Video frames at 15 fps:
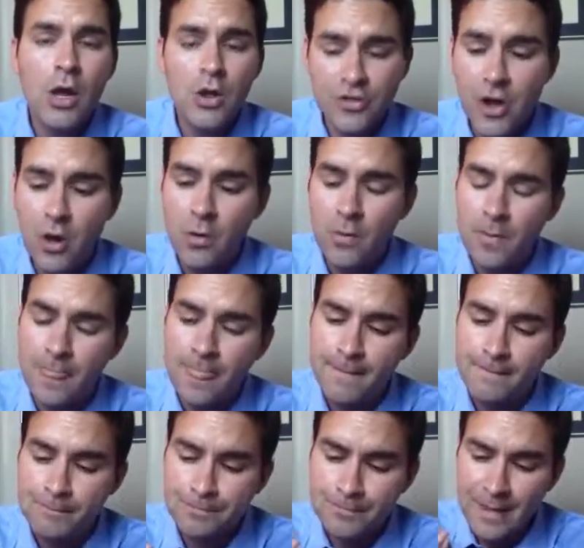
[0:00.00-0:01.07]
So
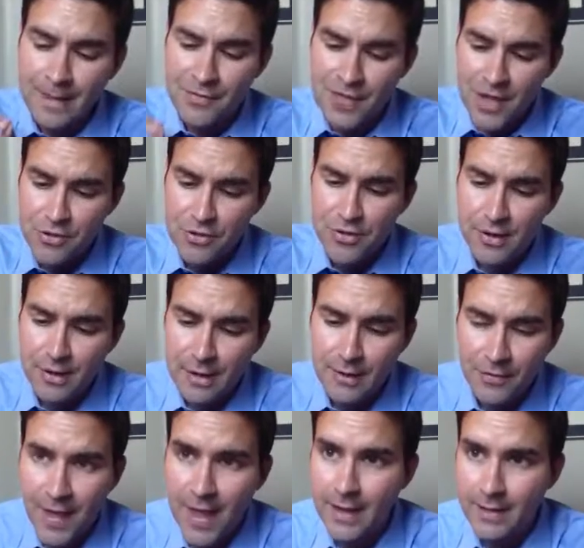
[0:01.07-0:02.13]
this
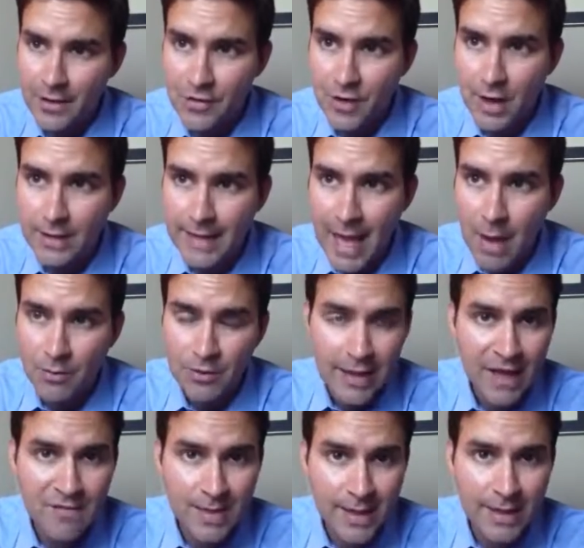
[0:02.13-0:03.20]
thing that's gone down with
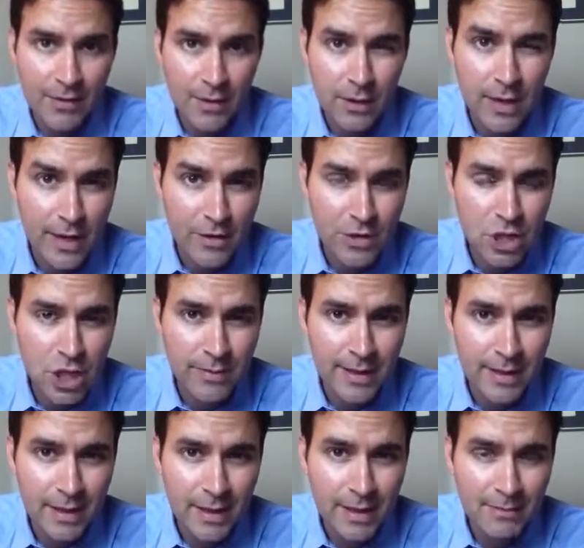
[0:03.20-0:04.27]
Clive Bundy, though, ladies and gentlemen,